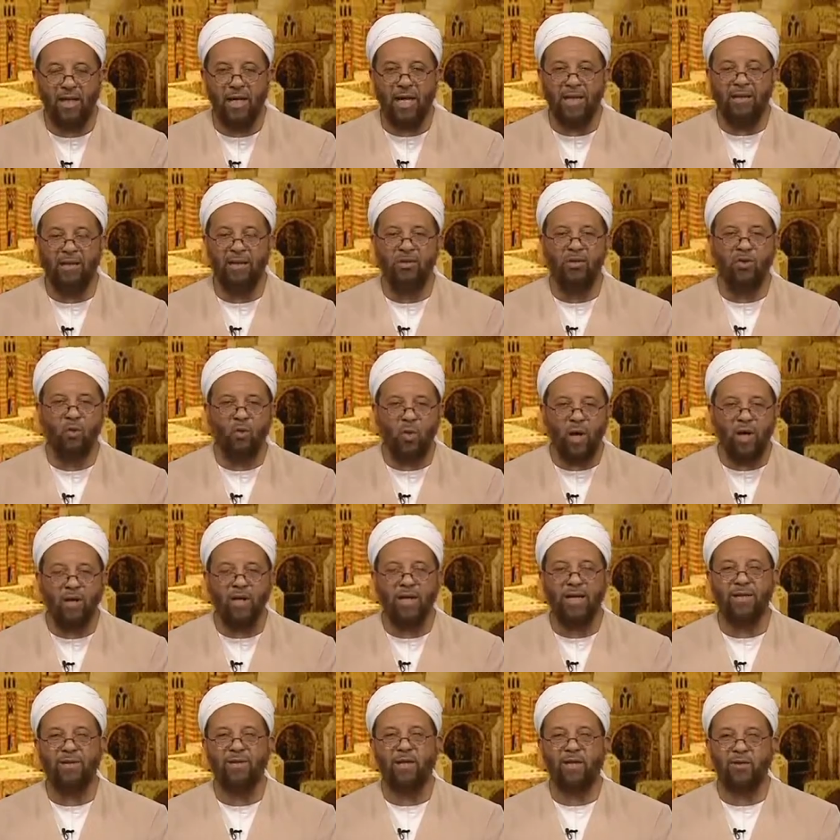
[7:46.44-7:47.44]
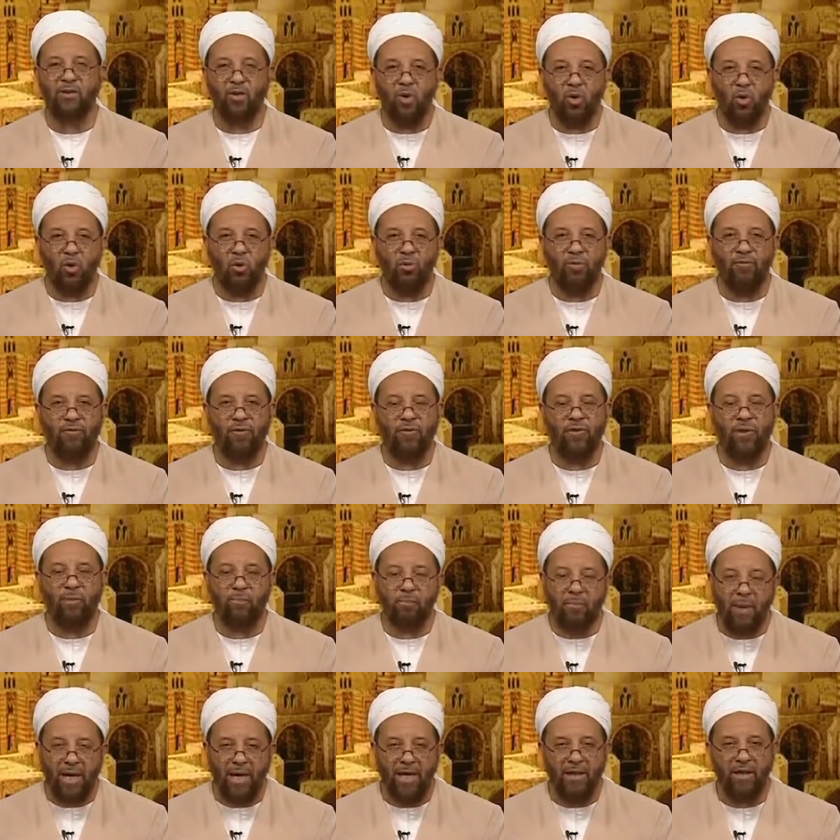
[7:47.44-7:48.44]
And the Tuaregs are known for the
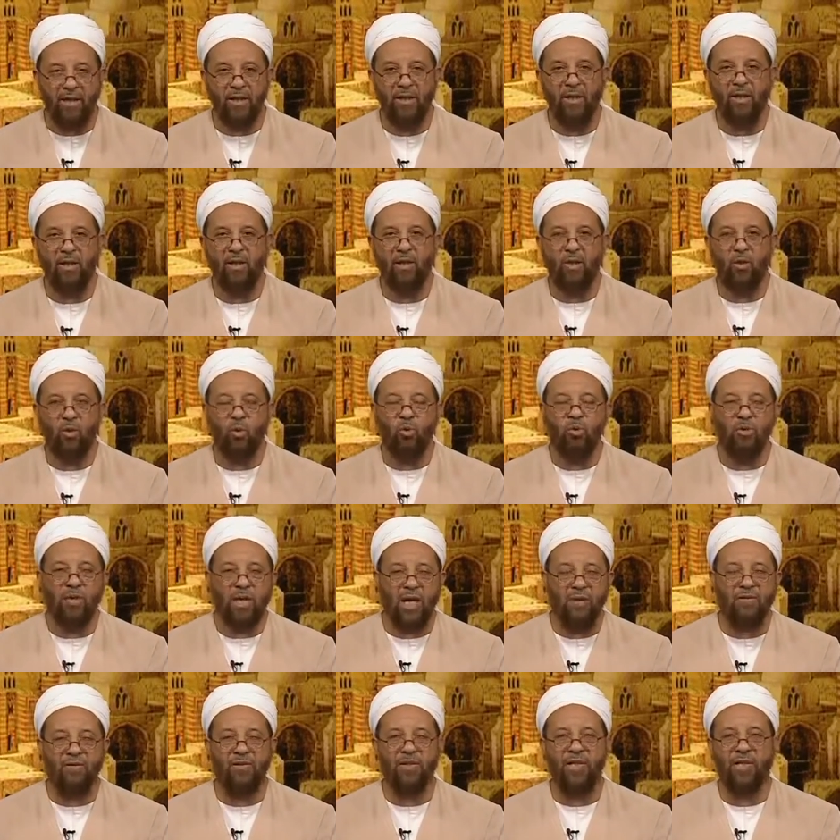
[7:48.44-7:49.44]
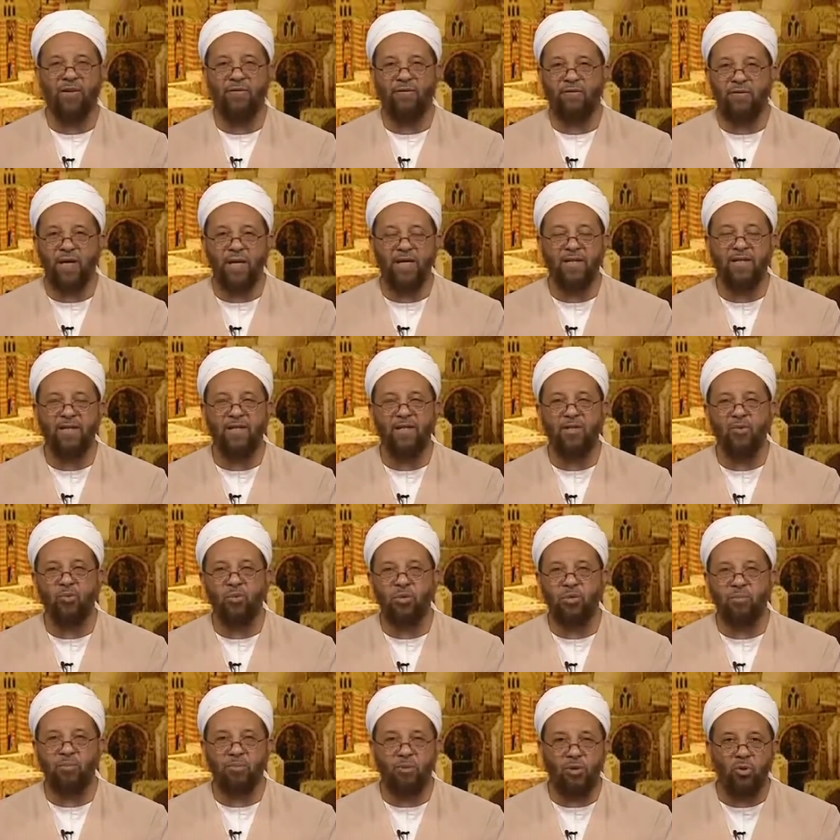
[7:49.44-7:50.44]
men who cover their faces
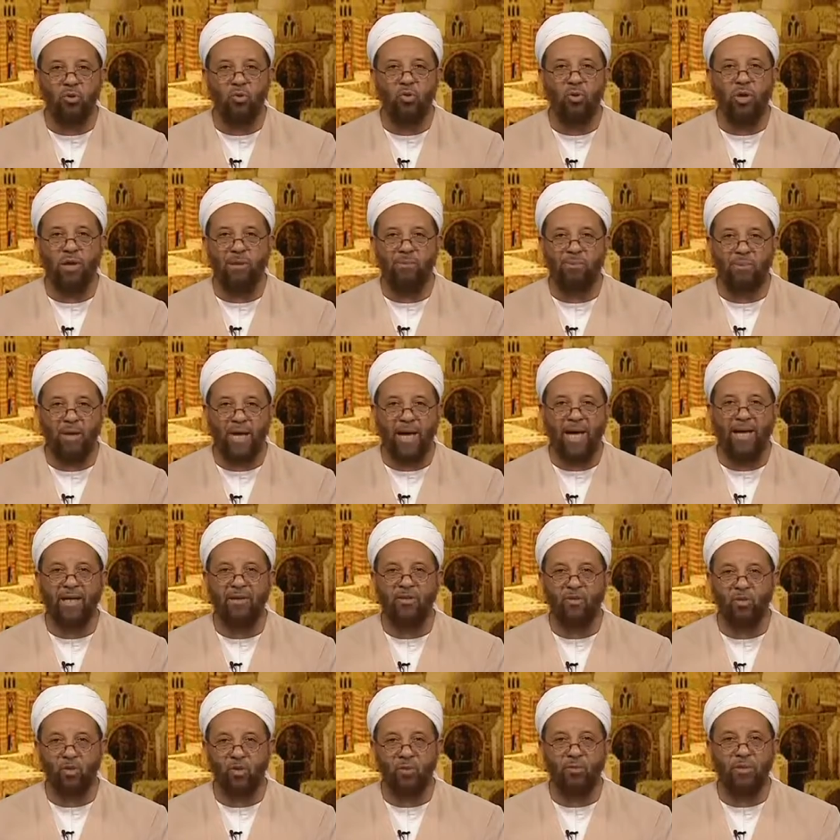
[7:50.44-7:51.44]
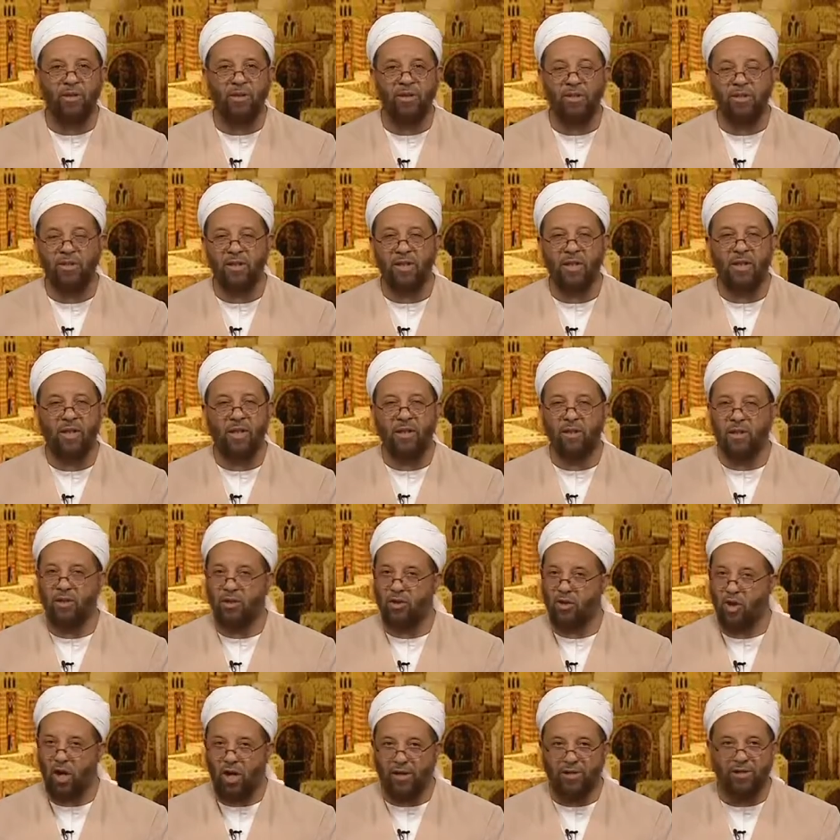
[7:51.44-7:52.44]
with blue and black turbans,
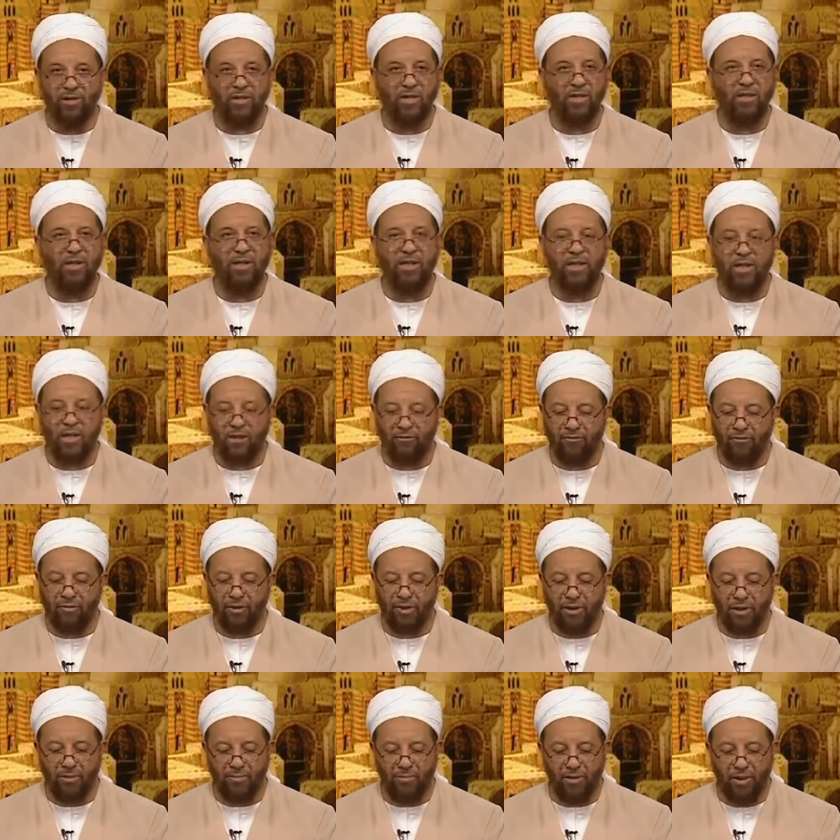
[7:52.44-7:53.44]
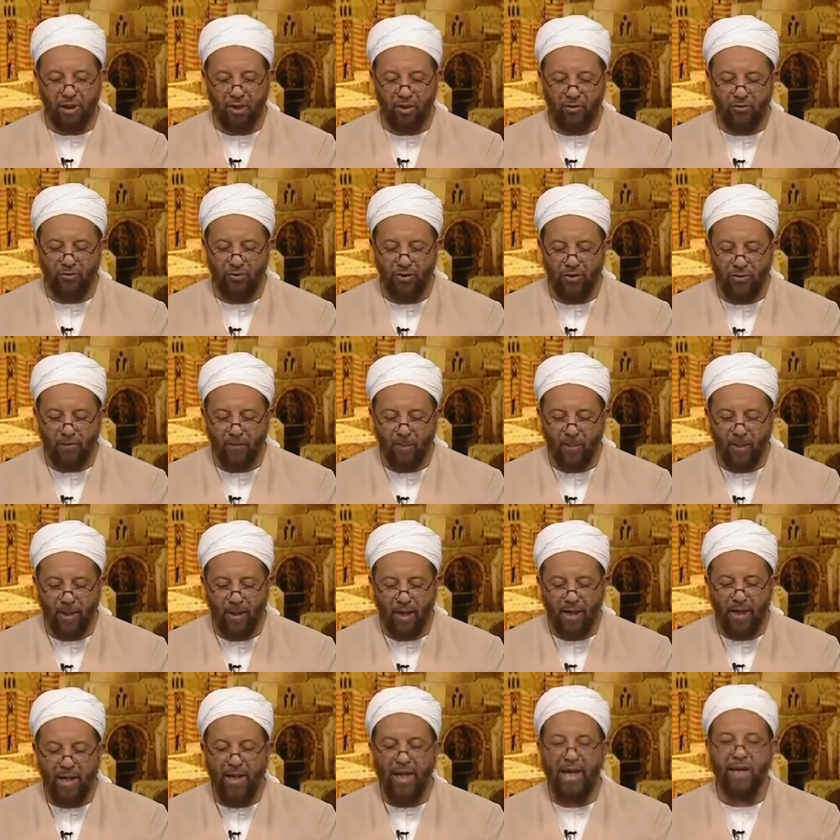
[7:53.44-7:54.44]
constantly covering themselves.
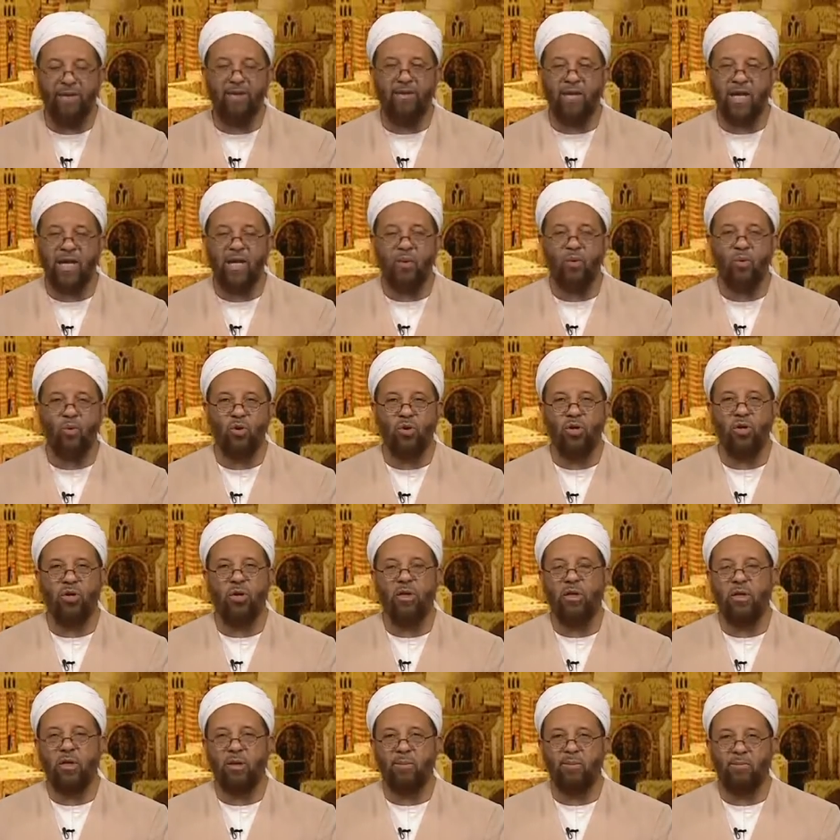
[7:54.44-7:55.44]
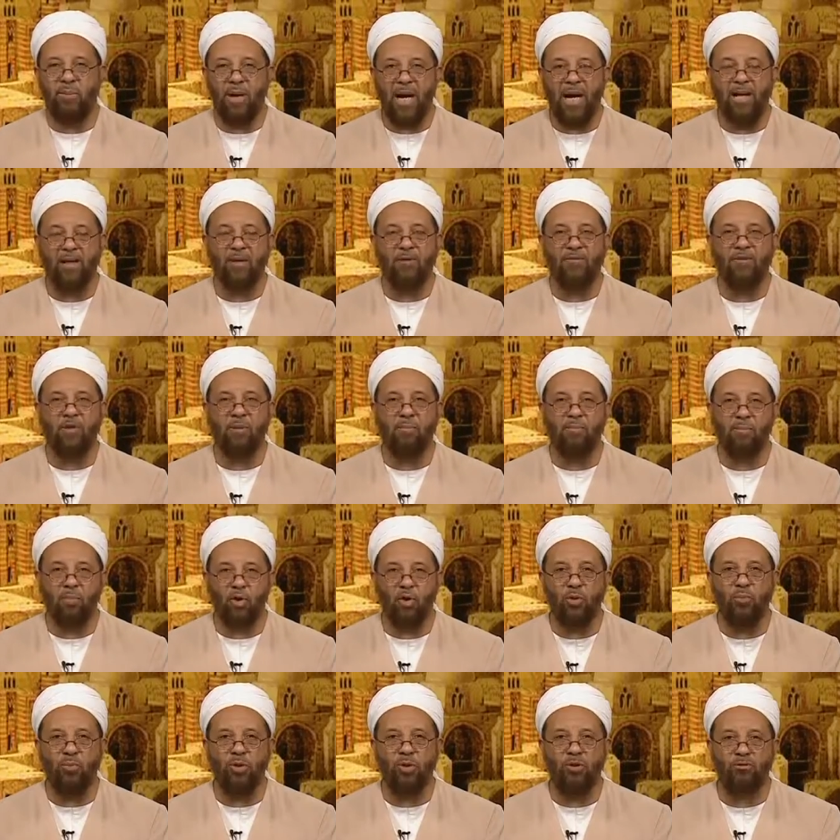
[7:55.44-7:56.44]
And they were part of the
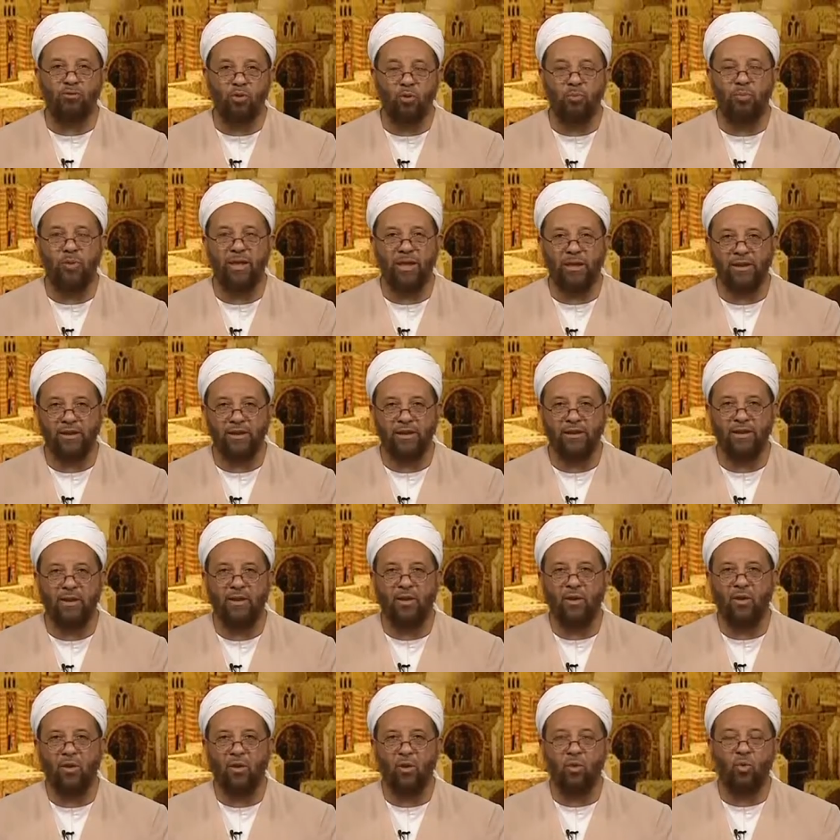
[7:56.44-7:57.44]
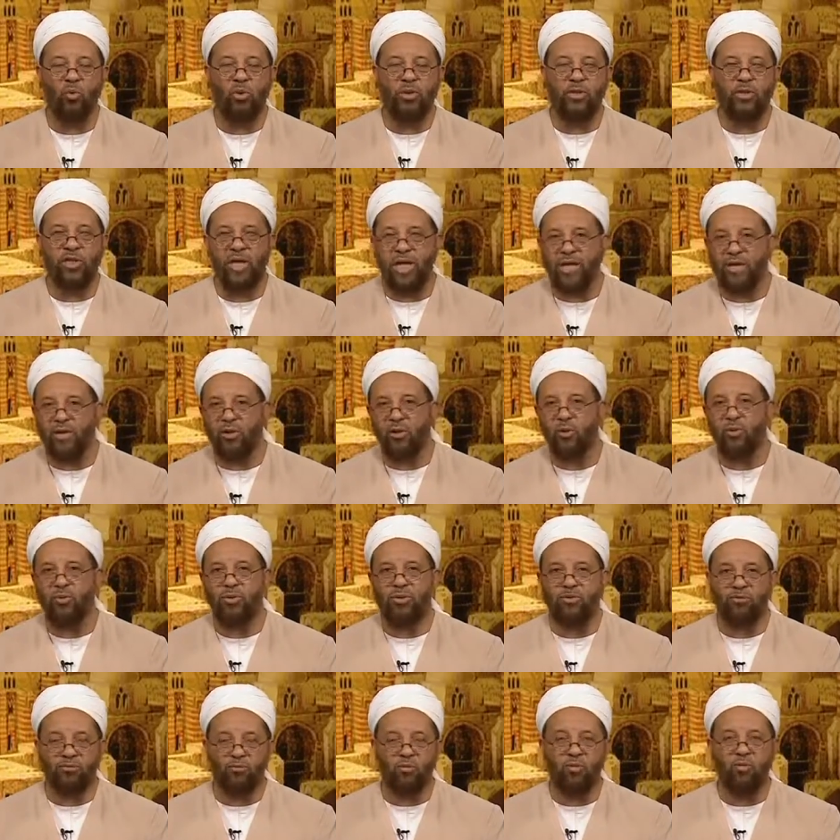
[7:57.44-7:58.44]
Berber groupings who would take you
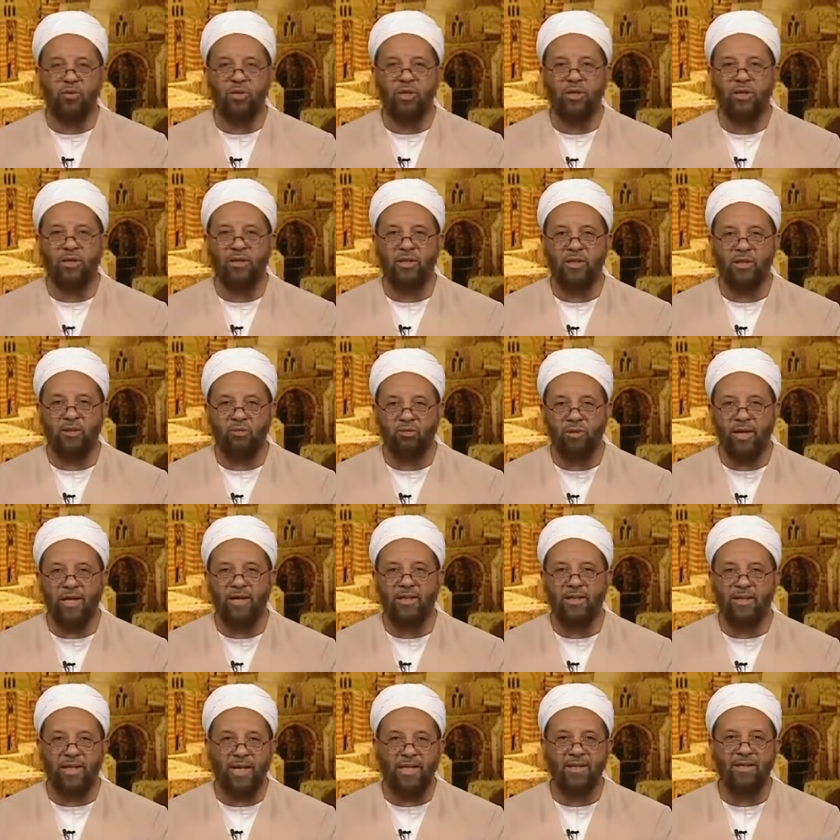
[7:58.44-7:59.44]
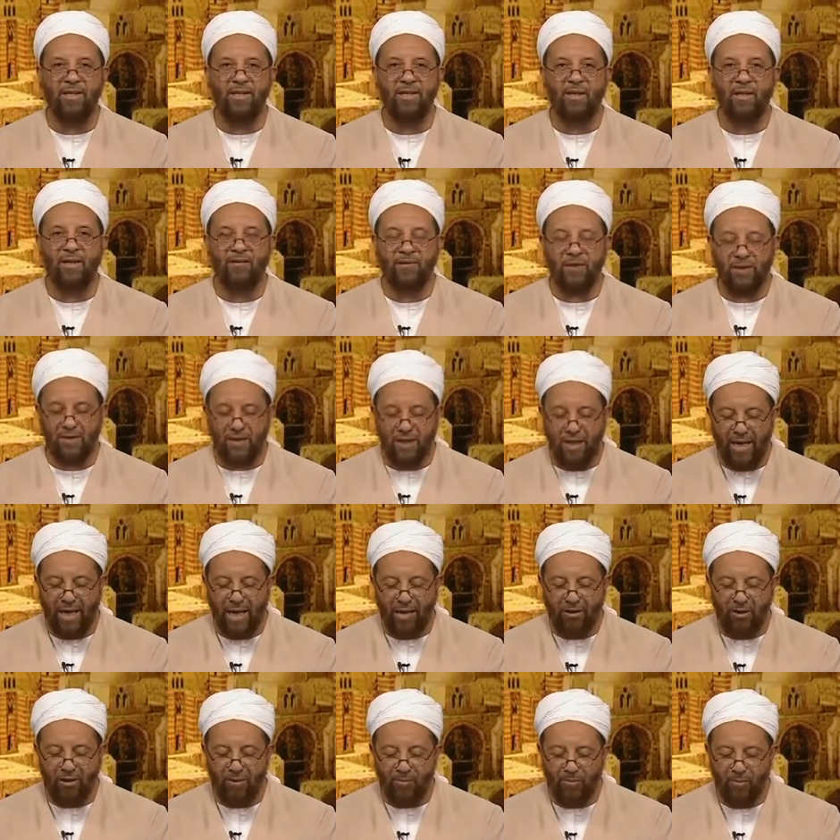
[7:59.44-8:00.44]
through the, the great desert of the
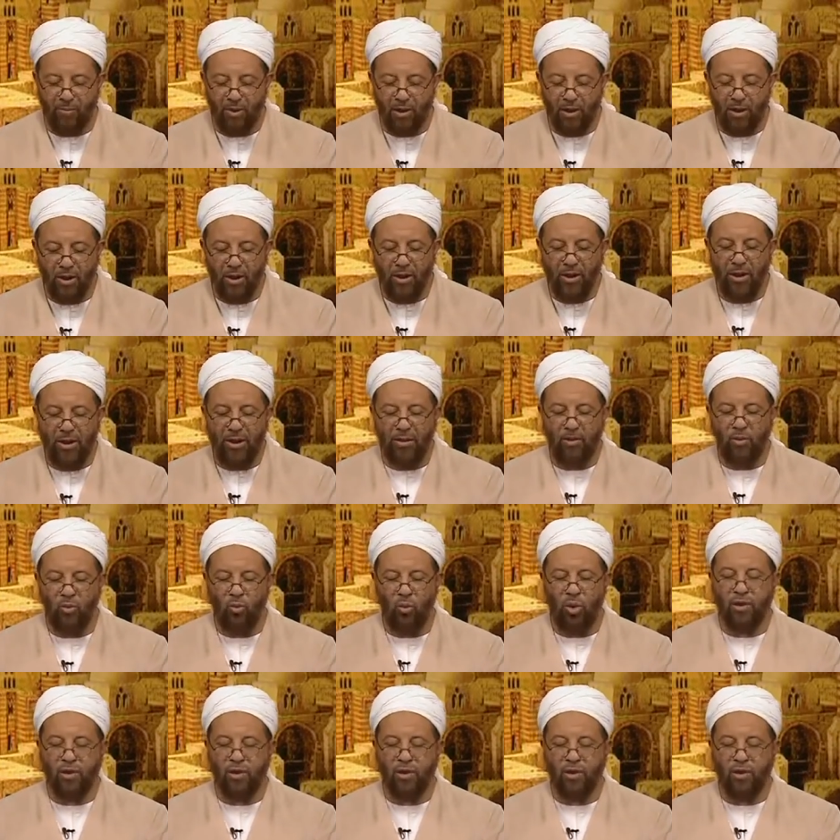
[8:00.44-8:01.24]
Sahara, the